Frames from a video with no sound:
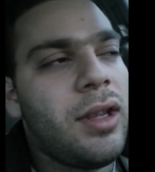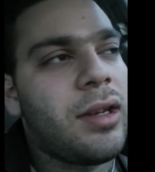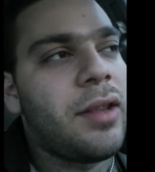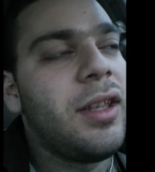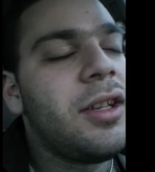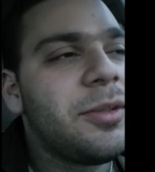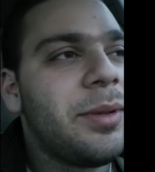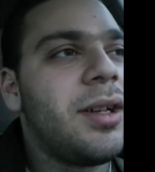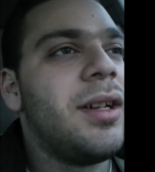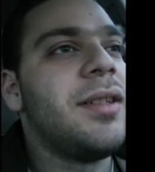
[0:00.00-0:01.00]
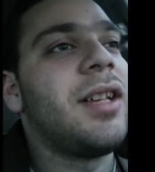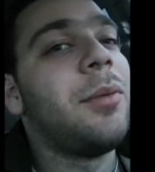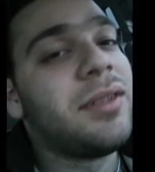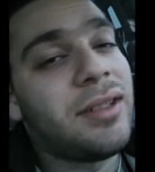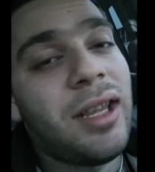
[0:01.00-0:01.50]
And I think it was because
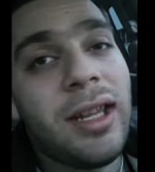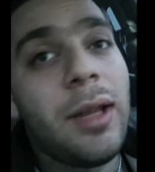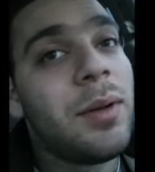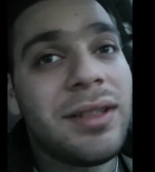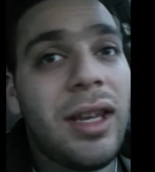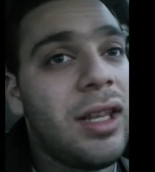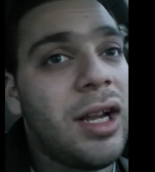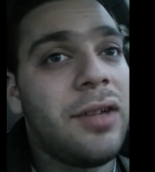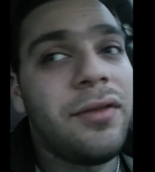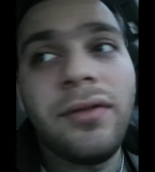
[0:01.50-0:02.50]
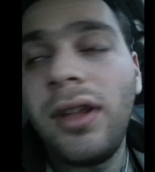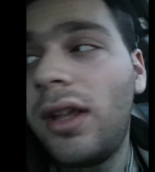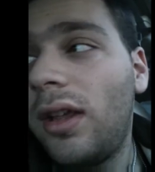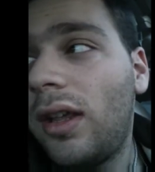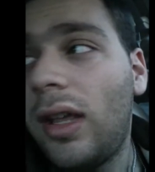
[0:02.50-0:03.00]
it wasn't any kind of
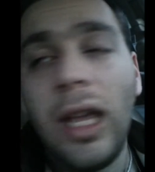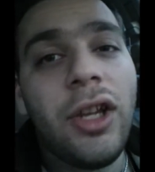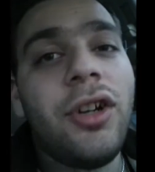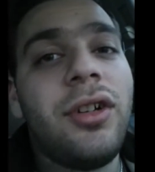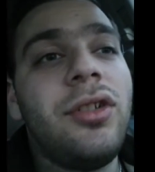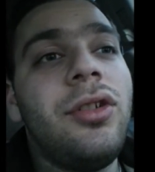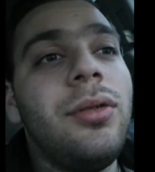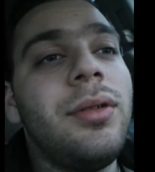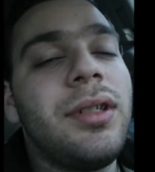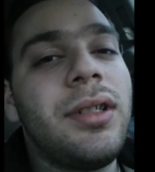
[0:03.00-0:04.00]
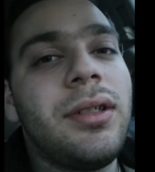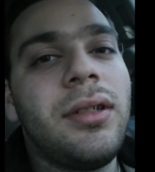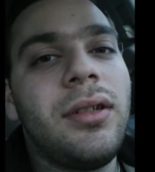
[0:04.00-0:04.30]
anger-induced